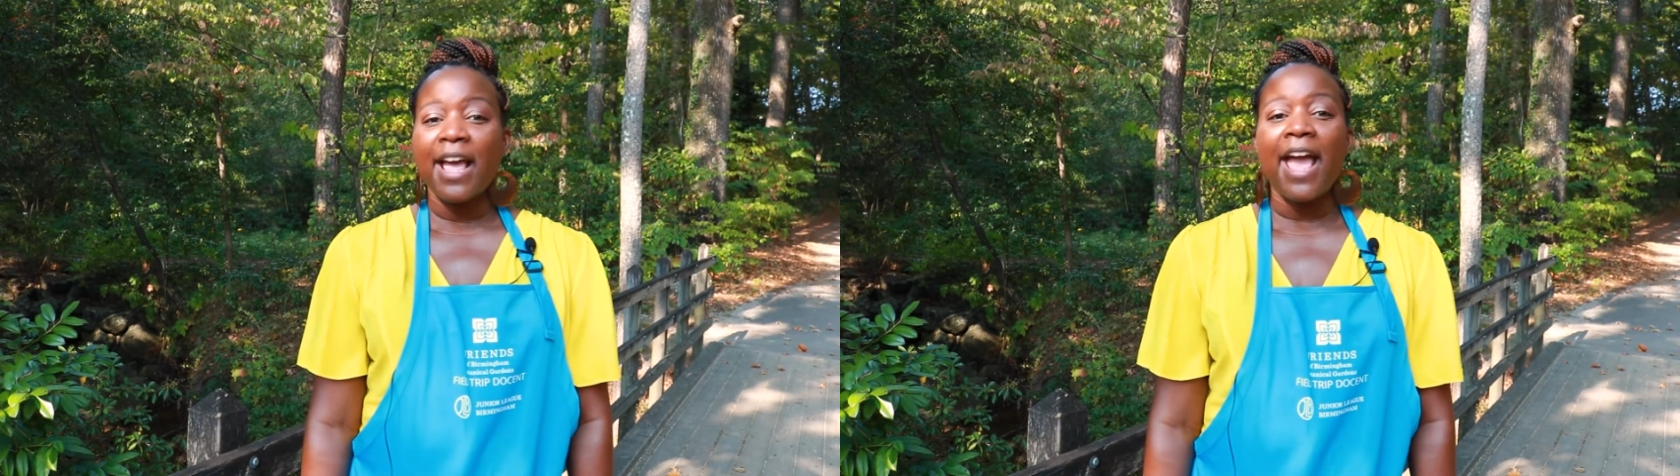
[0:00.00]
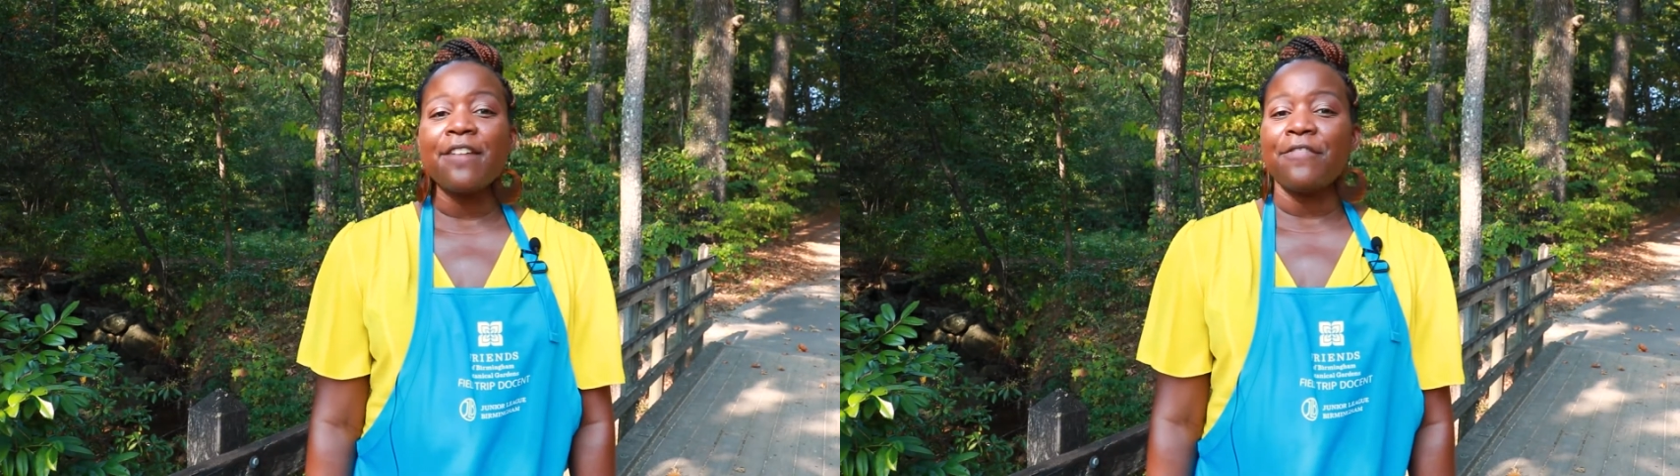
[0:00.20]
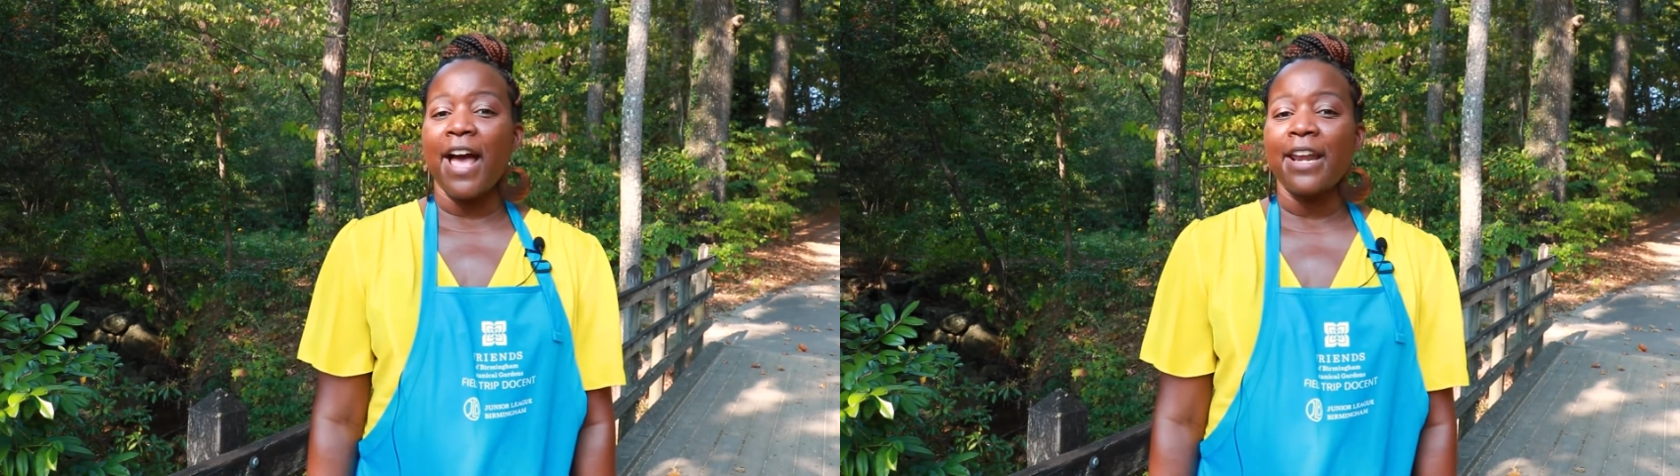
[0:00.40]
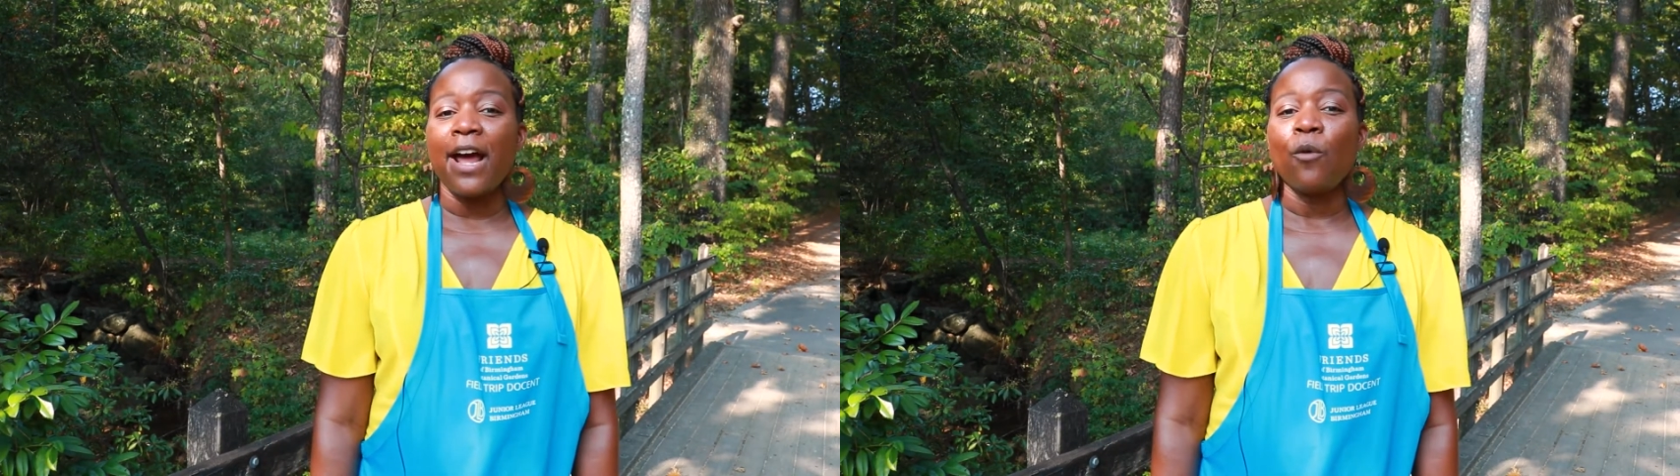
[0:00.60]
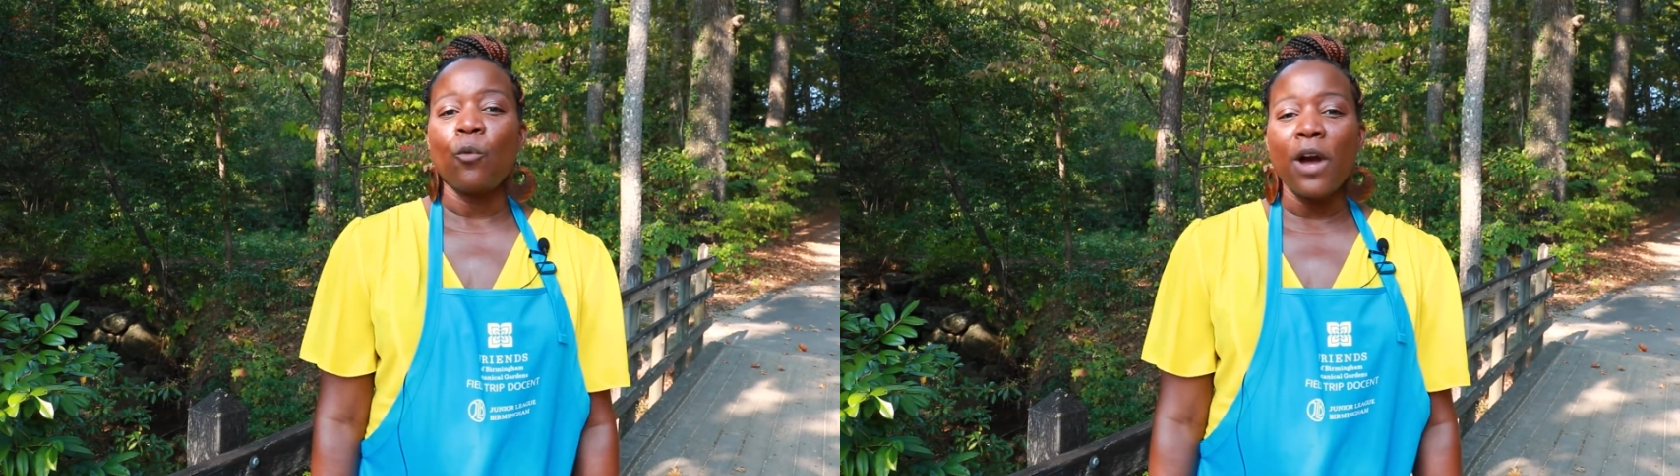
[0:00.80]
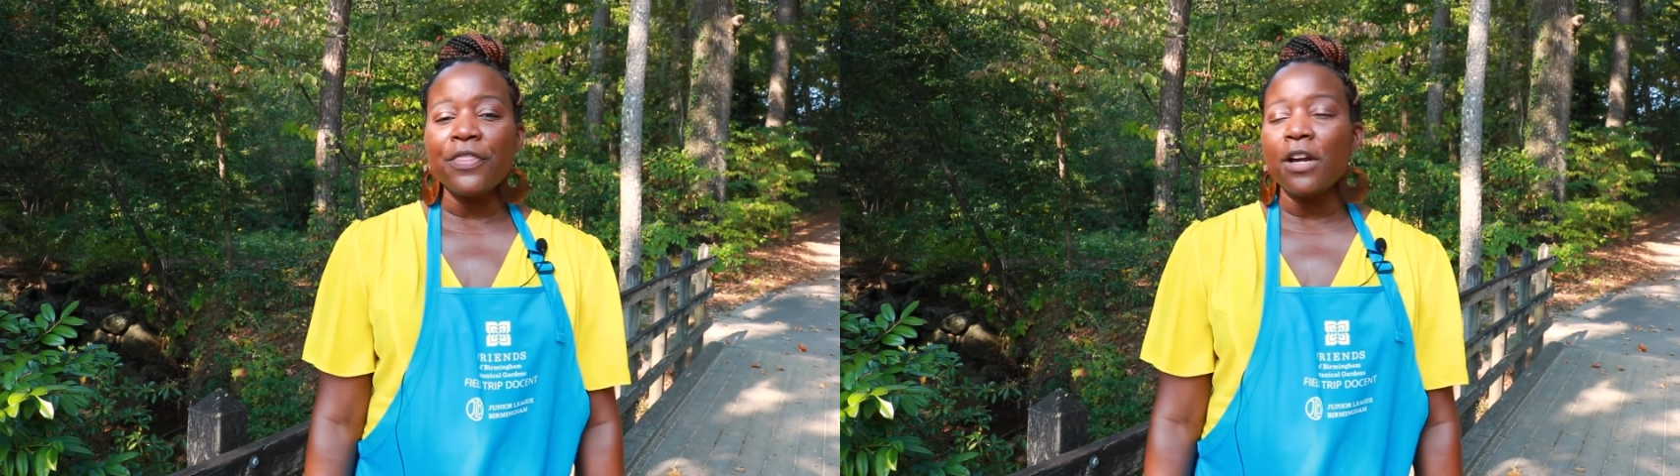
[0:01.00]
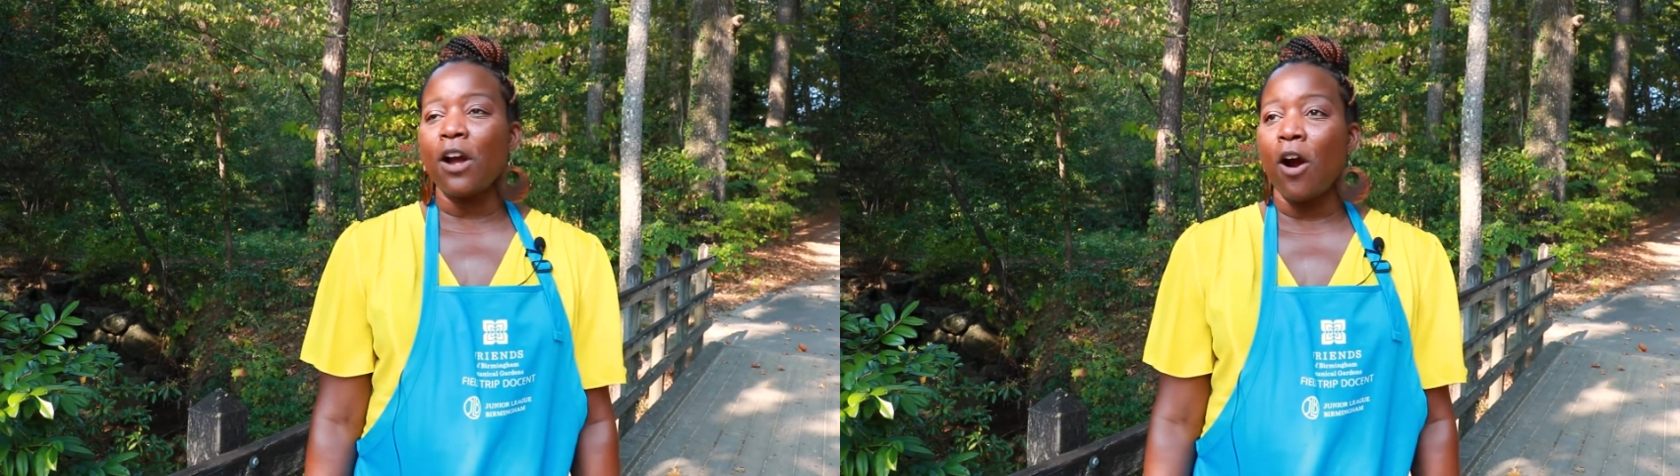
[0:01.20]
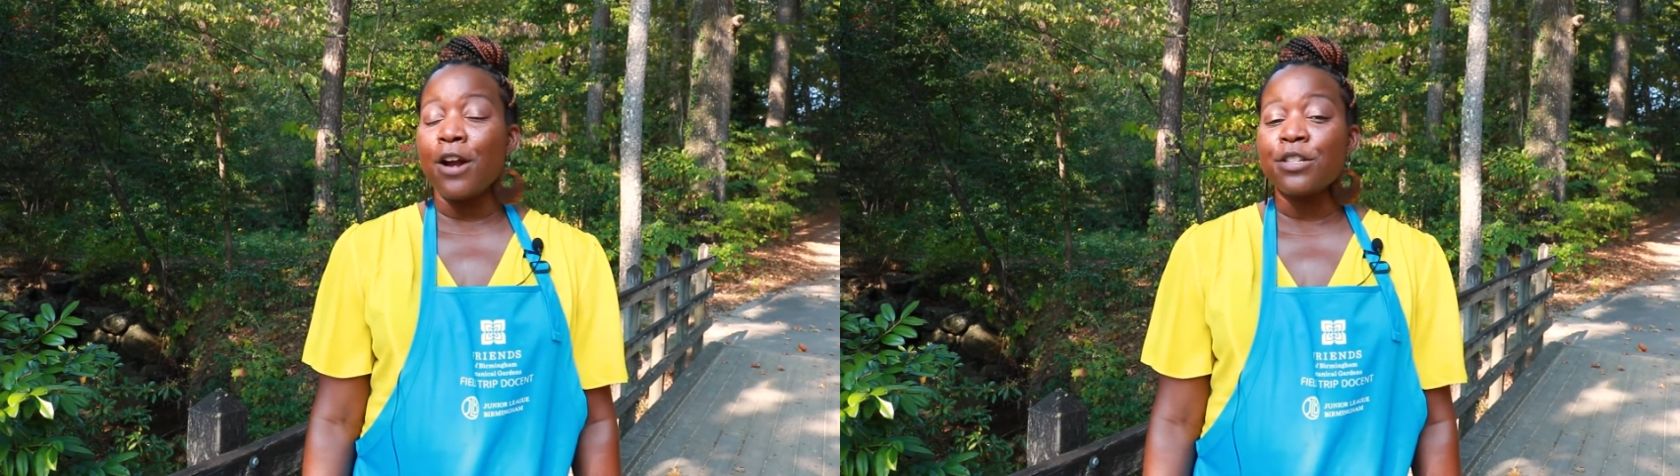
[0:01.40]
and find out what the
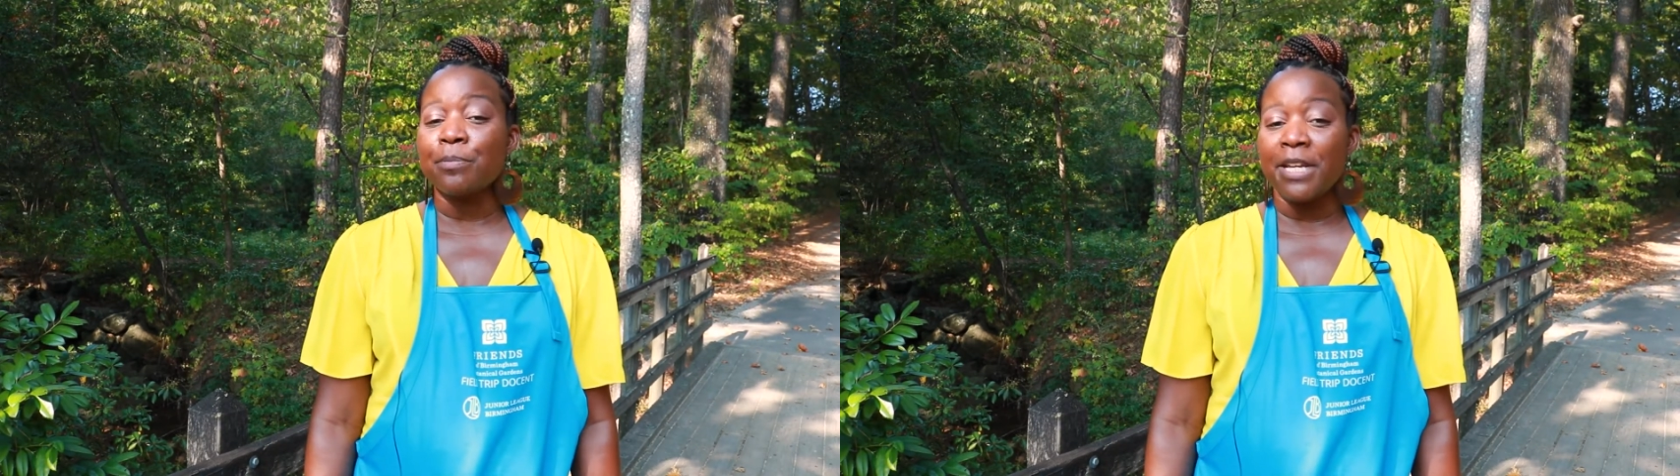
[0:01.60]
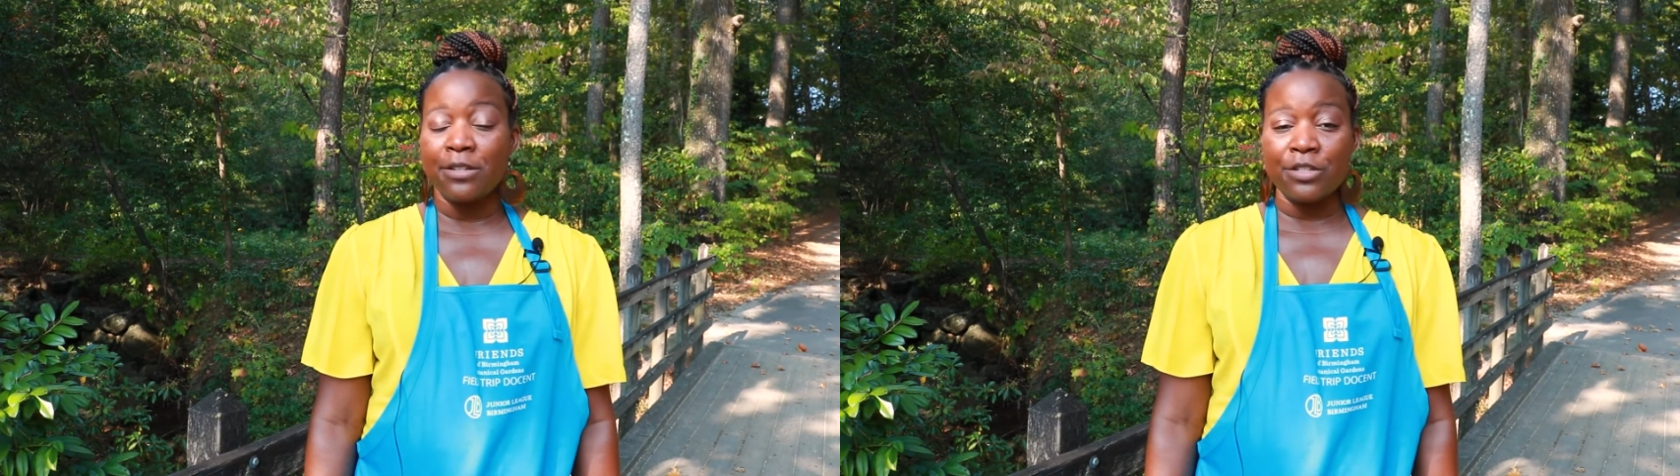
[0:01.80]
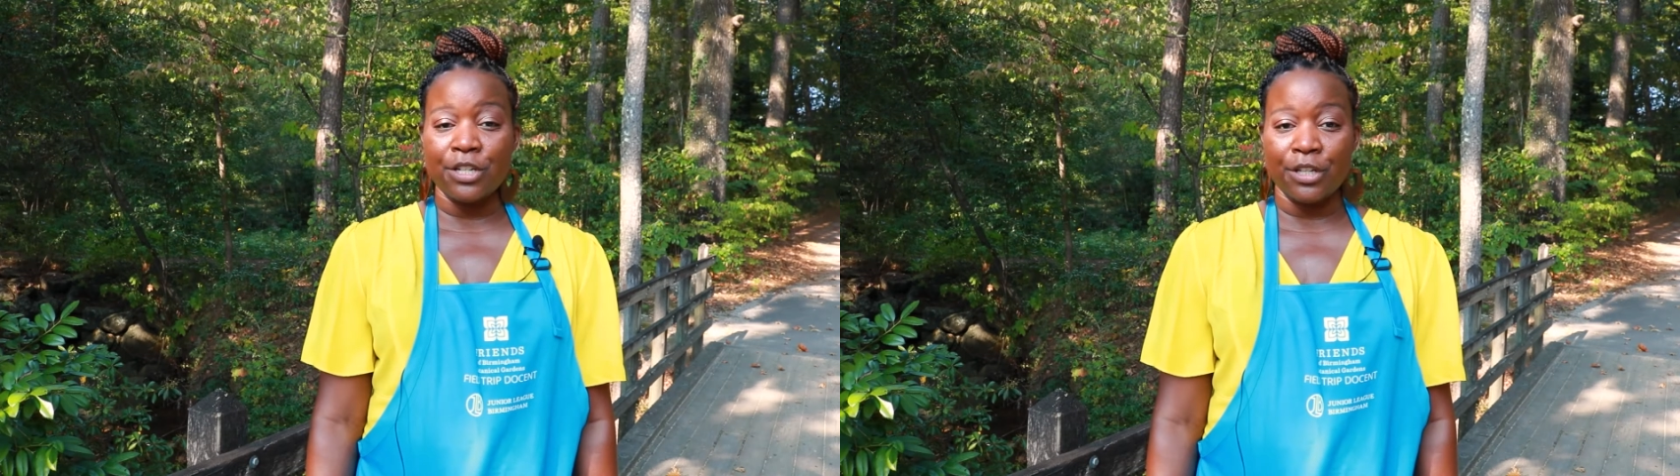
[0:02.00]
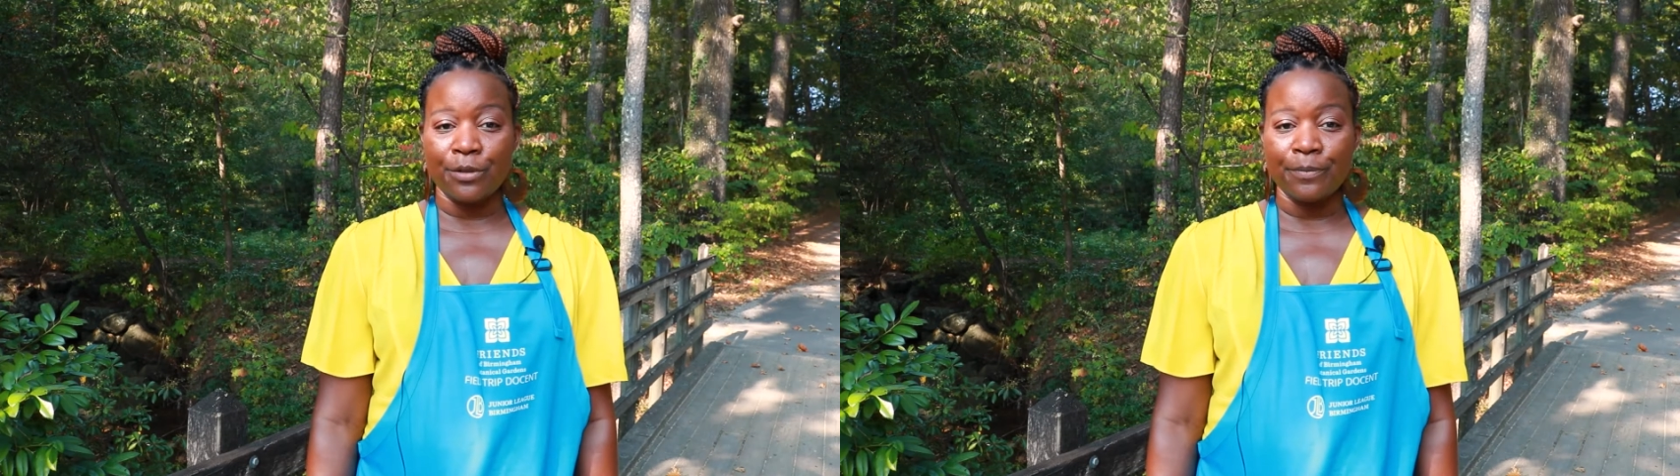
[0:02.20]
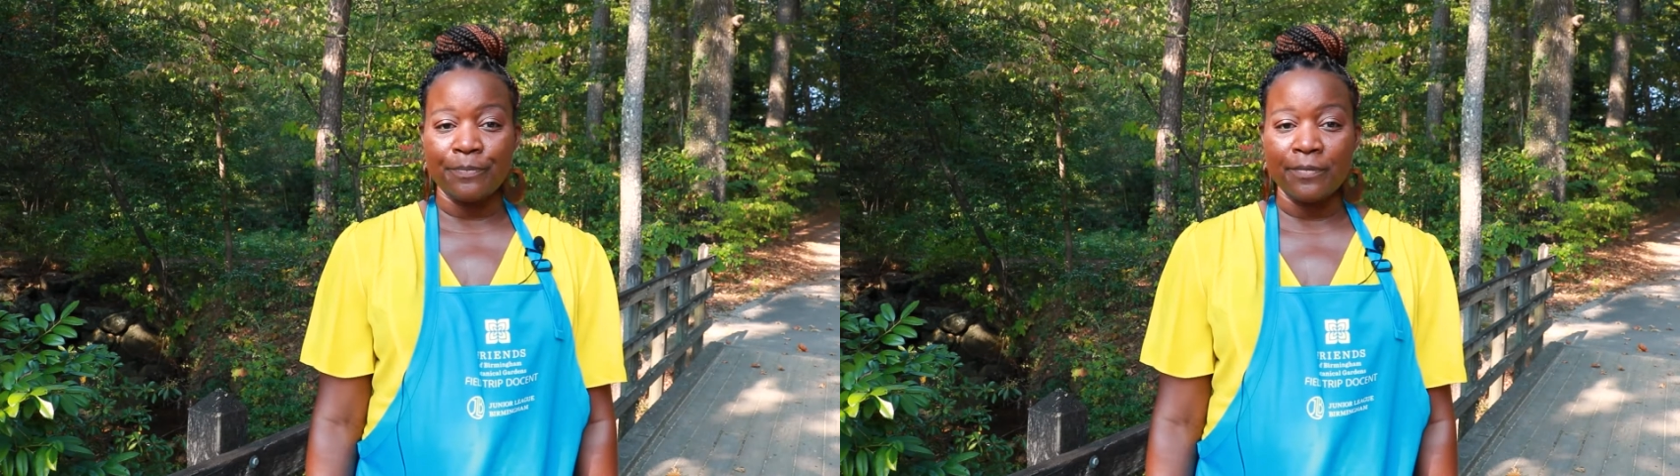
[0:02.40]
gardens means to you.